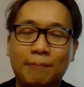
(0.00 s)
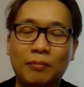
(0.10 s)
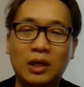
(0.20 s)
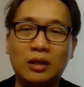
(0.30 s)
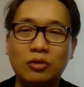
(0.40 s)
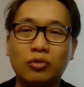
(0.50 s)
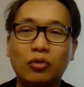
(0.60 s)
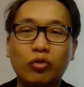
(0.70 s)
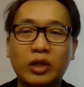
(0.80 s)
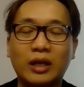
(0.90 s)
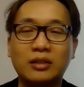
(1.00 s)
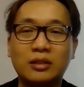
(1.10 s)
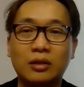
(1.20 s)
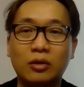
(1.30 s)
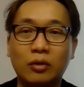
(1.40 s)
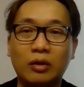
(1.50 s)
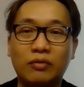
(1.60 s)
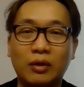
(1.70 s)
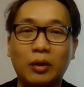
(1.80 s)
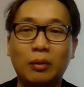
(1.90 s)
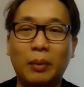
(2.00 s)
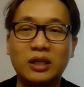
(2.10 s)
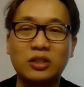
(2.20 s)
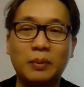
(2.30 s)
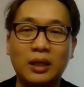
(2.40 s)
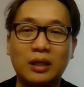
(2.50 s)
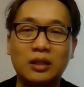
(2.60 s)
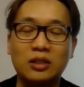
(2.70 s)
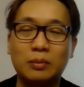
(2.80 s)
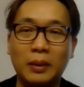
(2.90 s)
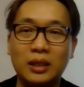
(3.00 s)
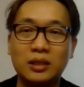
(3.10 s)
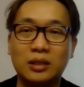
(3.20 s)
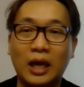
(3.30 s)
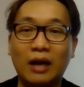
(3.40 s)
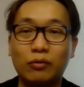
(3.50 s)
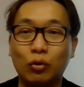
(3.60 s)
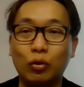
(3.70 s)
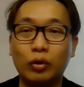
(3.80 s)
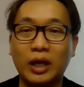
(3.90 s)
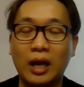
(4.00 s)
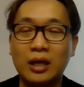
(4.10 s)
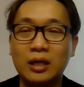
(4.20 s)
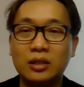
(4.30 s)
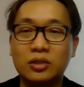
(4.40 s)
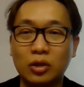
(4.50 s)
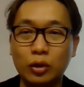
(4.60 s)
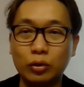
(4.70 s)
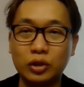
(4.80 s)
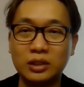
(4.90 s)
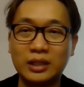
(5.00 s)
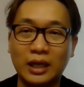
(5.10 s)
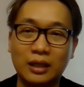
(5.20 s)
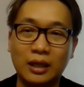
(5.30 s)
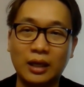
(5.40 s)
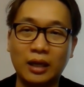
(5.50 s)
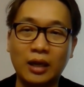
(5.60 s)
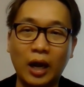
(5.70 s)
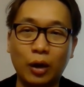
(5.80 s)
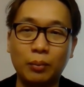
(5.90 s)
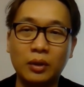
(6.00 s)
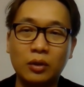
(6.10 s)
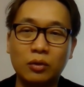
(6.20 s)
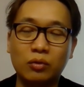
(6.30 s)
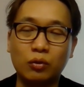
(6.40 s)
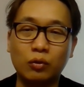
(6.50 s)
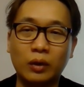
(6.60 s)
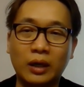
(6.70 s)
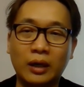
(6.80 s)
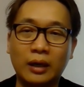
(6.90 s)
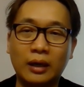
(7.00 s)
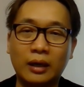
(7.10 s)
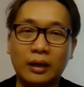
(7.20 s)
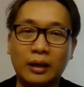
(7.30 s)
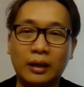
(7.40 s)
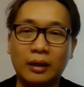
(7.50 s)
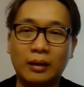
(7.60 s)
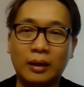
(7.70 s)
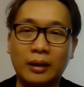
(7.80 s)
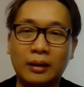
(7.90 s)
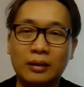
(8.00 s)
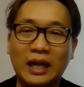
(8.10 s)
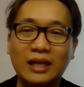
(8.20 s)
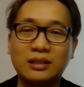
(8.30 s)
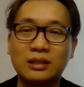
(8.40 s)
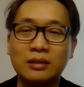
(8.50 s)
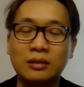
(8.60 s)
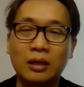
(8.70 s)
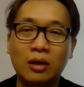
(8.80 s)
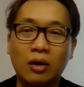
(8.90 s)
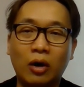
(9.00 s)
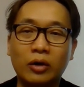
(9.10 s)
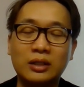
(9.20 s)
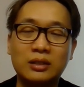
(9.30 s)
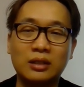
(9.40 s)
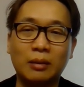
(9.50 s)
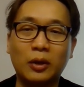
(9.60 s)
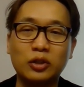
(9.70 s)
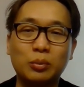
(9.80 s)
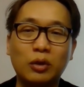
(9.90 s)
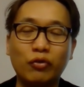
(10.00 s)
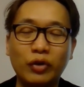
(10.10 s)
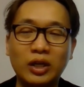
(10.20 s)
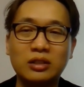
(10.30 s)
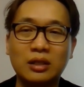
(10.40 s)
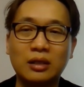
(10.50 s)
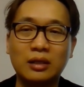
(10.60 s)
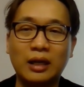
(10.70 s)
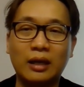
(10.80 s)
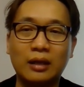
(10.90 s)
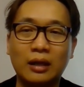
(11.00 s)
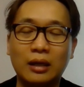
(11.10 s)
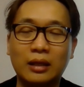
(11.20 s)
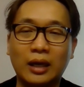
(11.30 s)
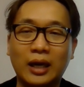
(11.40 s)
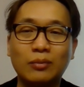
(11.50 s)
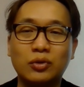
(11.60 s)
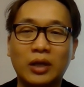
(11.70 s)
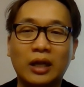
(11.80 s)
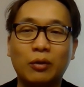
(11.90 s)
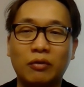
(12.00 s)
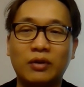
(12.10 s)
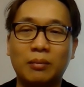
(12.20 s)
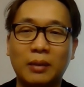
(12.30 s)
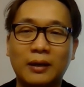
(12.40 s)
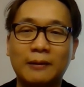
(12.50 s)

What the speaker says: they should look at, you know, if they want to participate in this space, they have to look at solutions that they can help to lessen all this possible risk that comes together with it, man.